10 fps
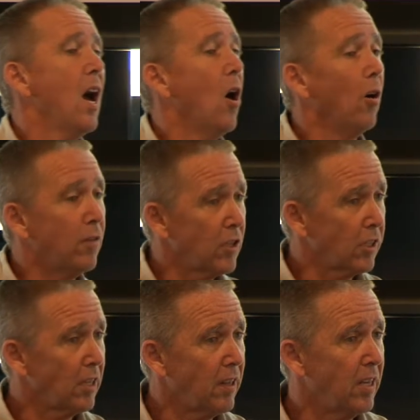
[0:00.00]

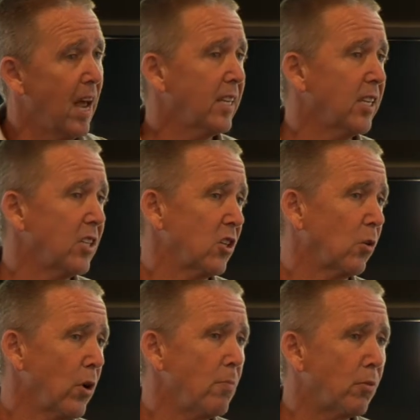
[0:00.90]
obviously then acting as a
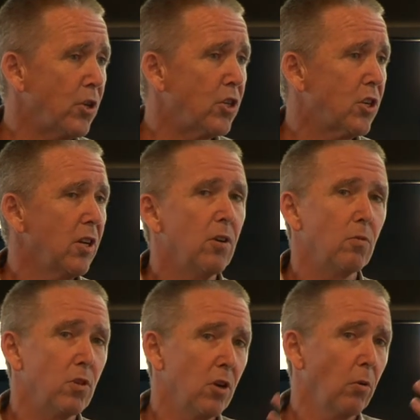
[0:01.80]
green bridge,
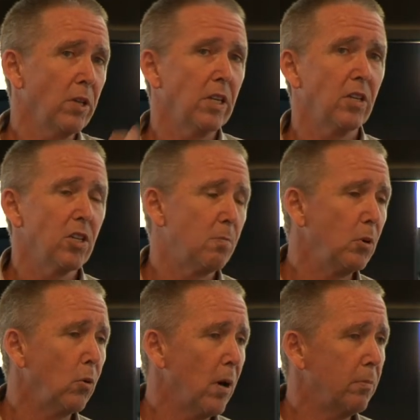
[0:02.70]
resulting in this
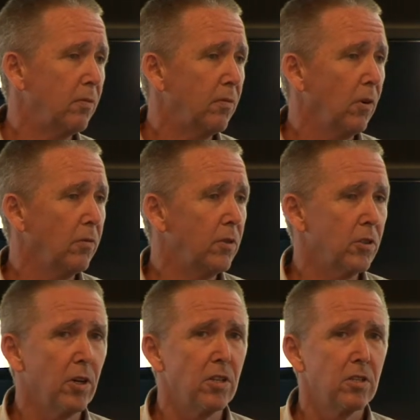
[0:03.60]
build-up of
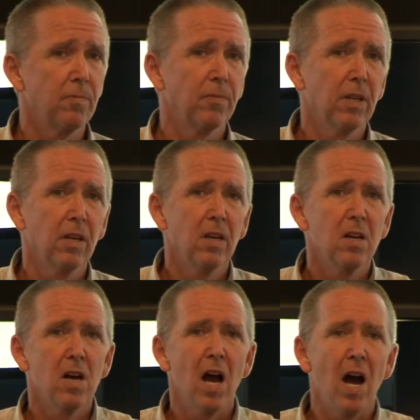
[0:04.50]
disease.
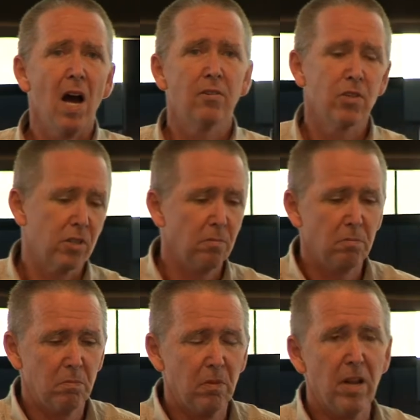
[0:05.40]
Just an
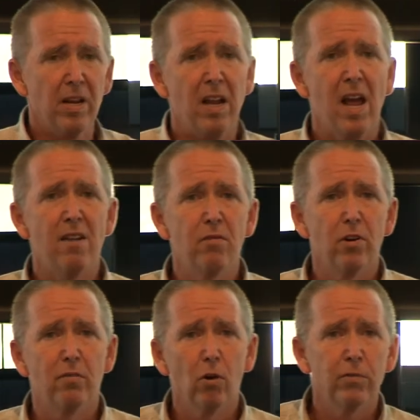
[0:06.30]
advert
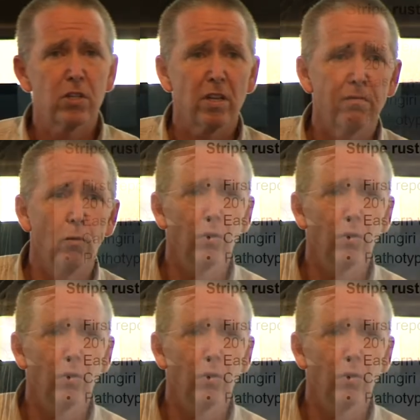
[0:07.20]
for